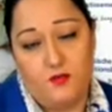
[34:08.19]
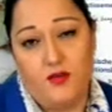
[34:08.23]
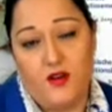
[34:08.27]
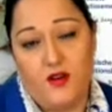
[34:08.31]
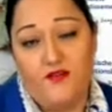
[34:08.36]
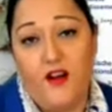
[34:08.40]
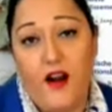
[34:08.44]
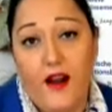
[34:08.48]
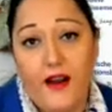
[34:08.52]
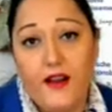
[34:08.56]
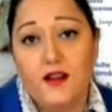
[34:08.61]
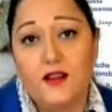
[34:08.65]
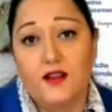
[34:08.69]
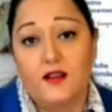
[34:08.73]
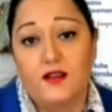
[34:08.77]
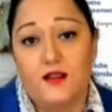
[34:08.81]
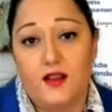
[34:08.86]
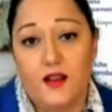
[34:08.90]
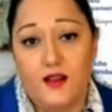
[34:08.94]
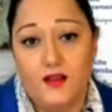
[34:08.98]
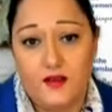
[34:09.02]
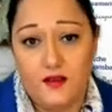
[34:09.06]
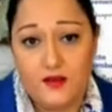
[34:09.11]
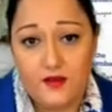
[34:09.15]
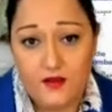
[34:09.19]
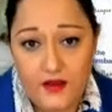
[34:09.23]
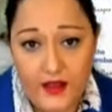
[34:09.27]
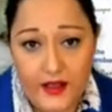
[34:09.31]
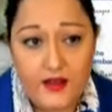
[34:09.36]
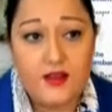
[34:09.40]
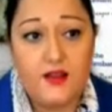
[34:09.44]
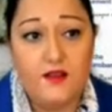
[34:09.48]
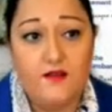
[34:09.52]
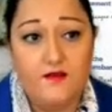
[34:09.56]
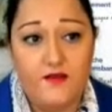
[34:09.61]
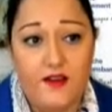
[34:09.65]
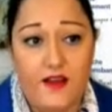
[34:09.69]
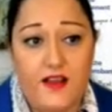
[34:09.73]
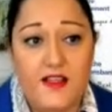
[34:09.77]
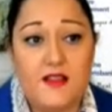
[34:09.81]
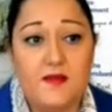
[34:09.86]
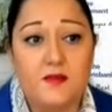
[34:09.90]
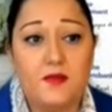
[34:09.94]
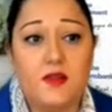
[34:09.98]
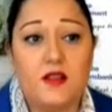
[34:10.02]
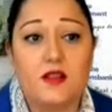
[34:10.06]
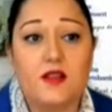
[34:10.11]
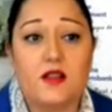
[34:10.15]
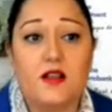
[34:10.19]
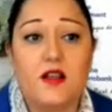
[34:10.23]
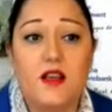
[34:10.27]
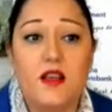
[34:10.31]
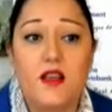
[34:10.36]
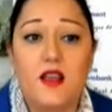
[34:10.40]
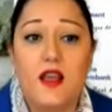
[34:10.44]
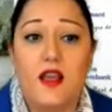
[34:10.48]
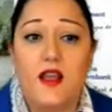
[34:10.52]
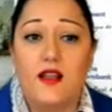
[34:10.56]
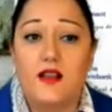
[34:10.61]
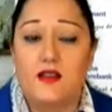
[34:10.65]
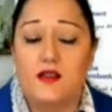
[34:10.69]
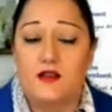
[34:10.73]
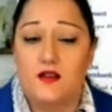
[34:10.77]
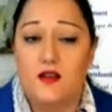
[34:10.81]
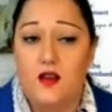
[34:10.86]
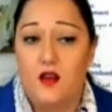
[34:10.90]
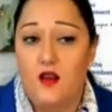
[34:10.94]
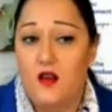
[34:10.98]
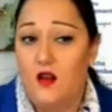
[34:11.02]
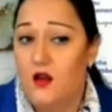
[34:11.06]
provided that investment creates